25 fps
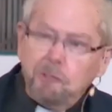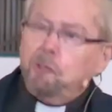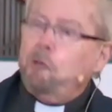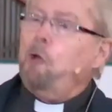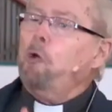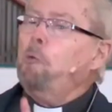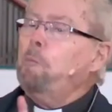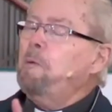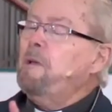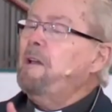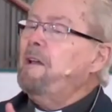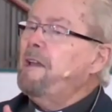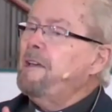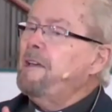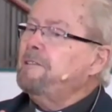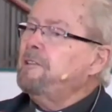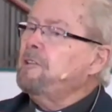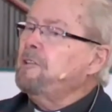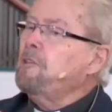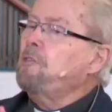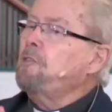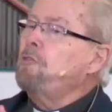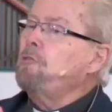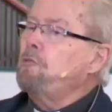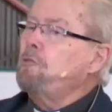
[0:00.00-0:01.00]
So this could
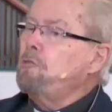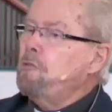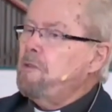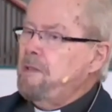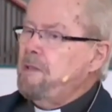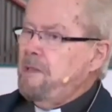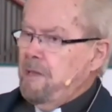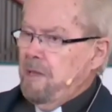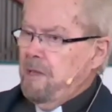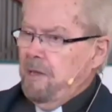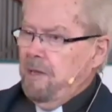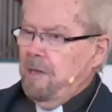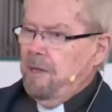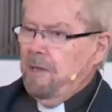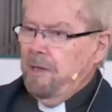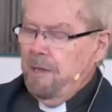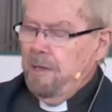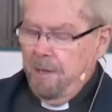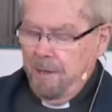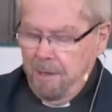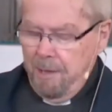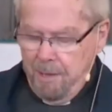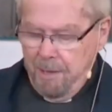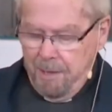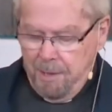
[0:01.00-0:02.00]
be lesson
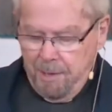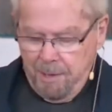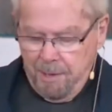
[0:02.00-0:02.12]
three.